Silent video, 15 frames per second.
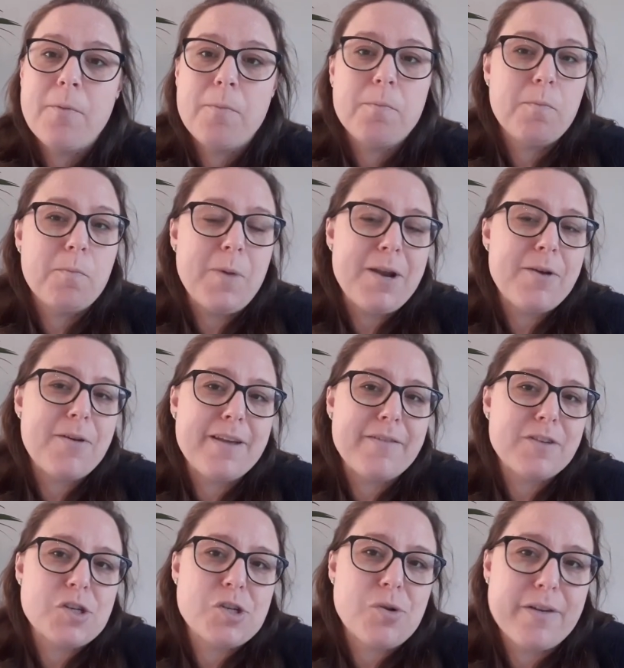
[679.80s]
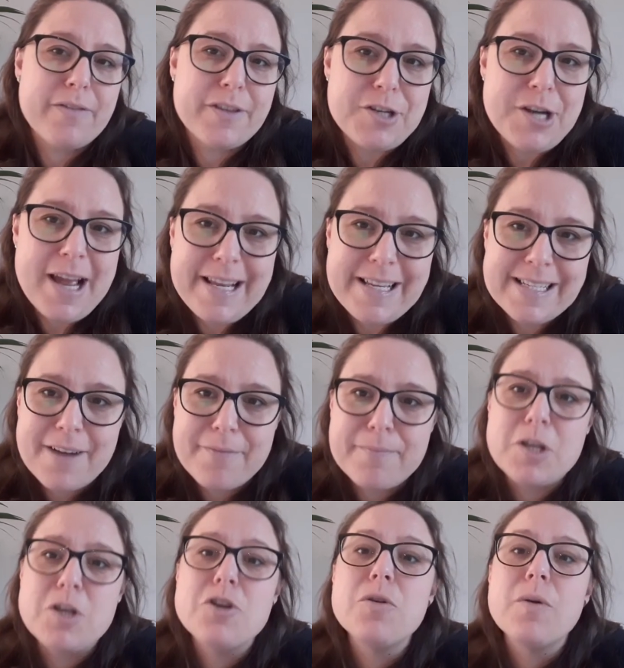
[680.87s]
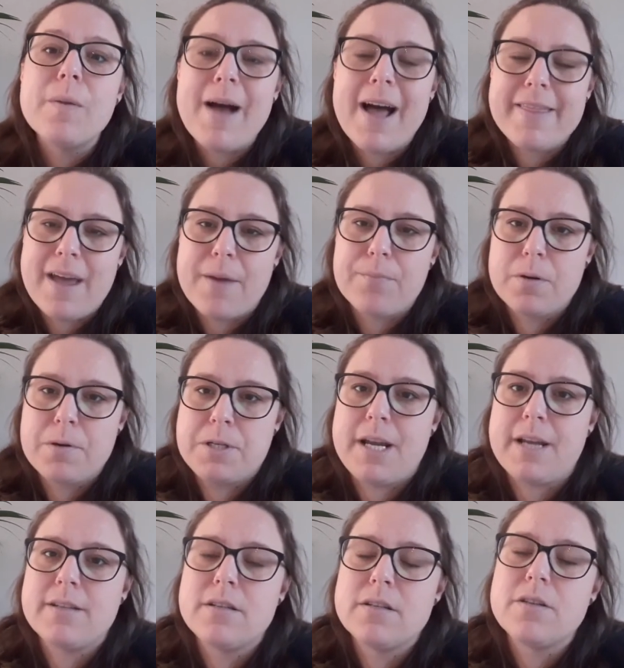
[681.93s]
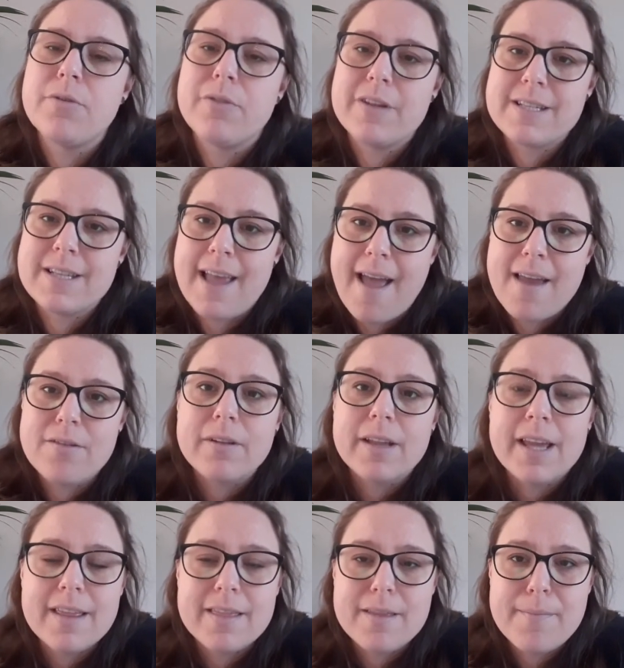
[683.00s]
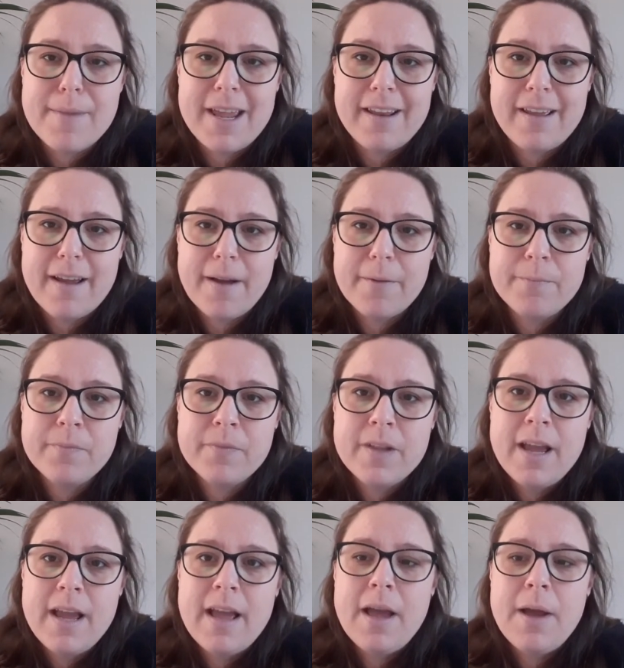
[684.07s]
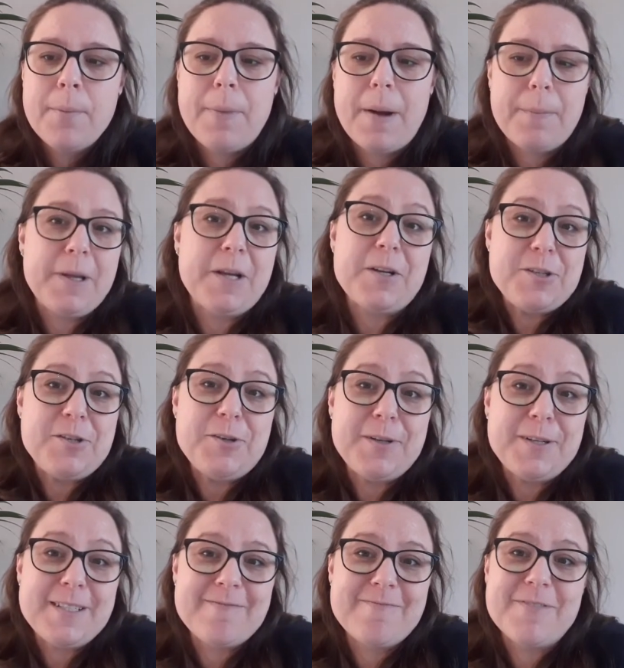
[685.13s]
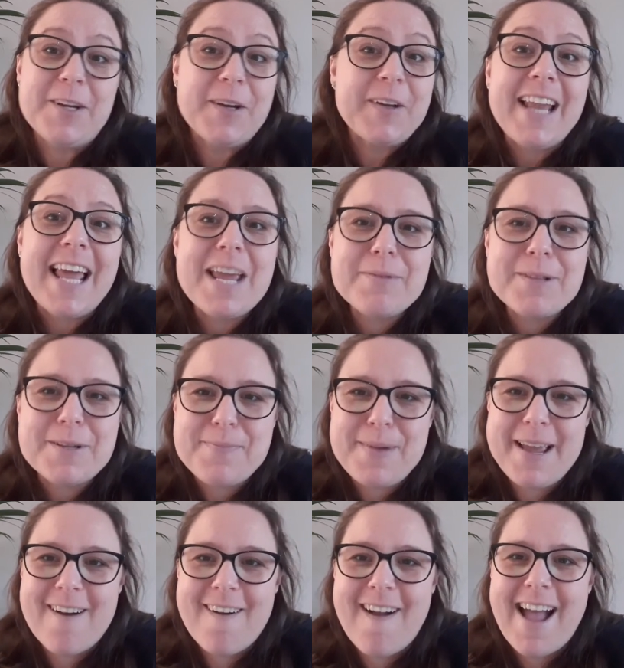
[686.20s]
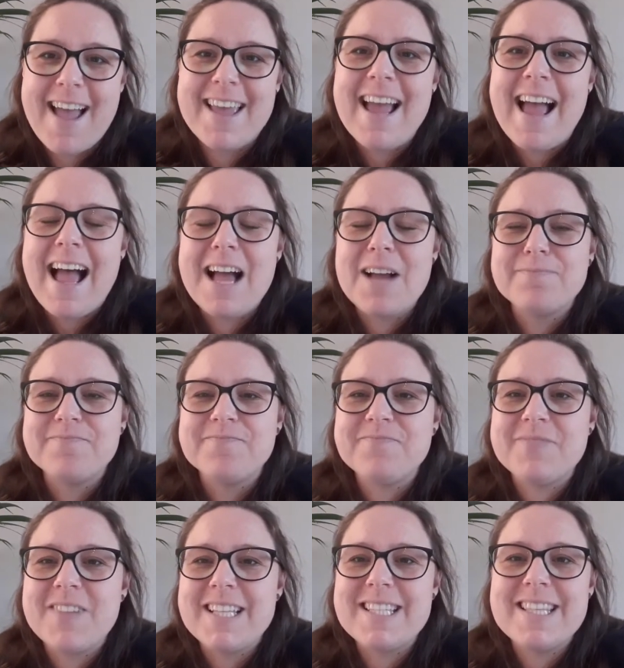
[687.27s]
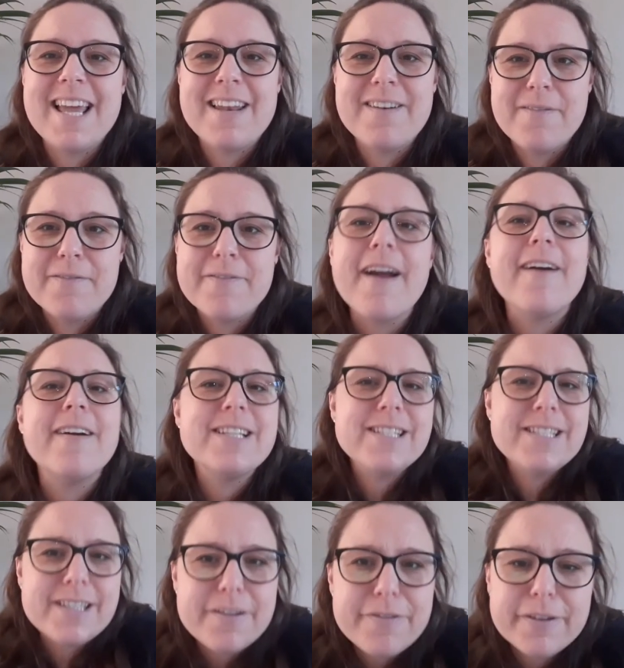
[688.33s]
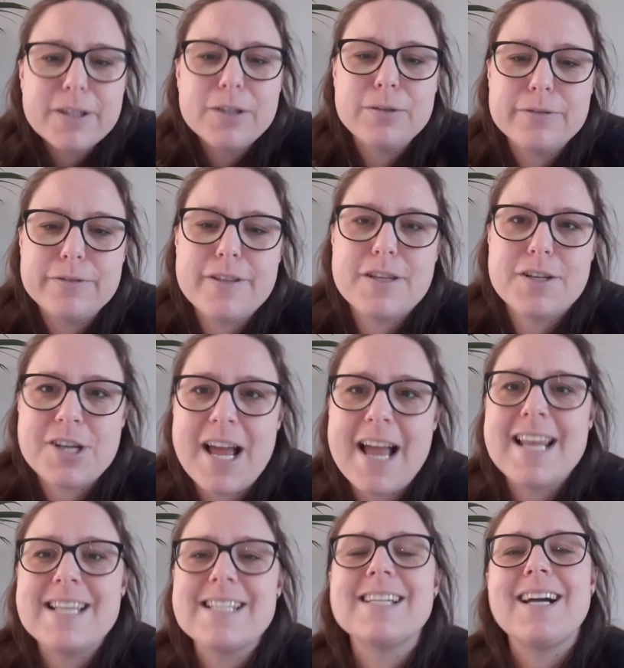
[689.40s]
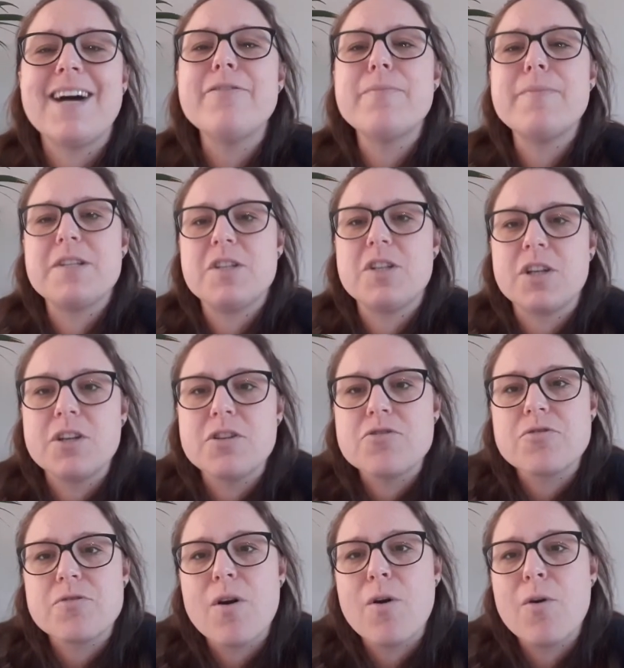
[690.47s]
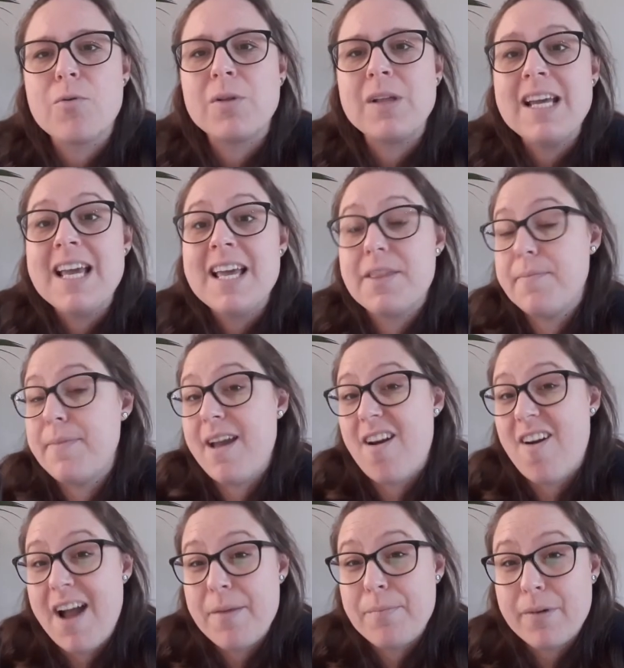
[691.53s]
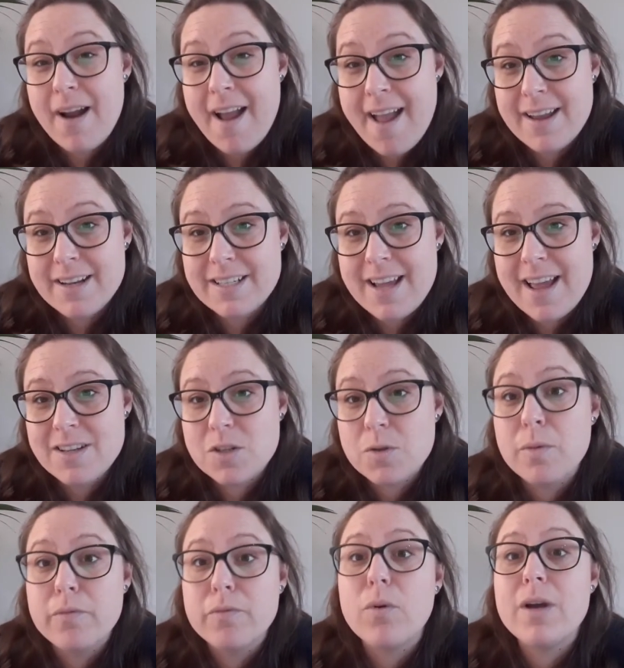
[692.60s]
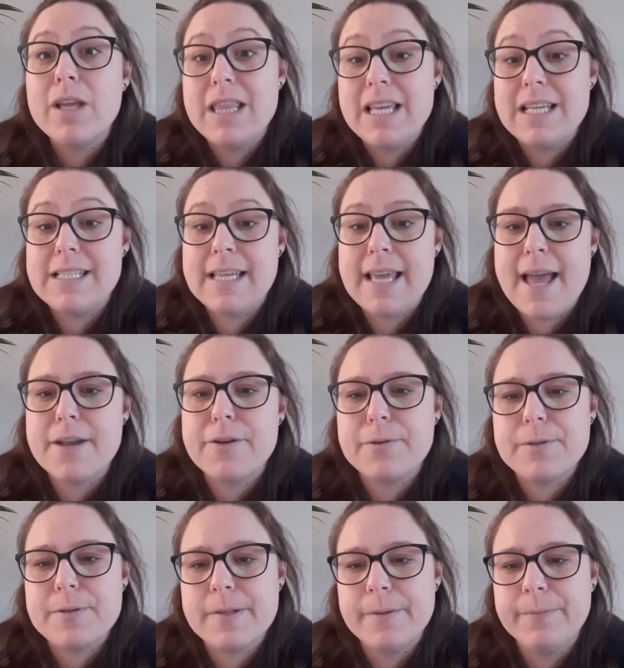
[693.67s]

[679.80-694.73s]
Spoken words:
we're not even sure if the Chinese government knew about that project until the scandal hit the media. But because you can label it BRI, it's then very difficult for the Chinese government to control the BRI brand and to avoid these scandals.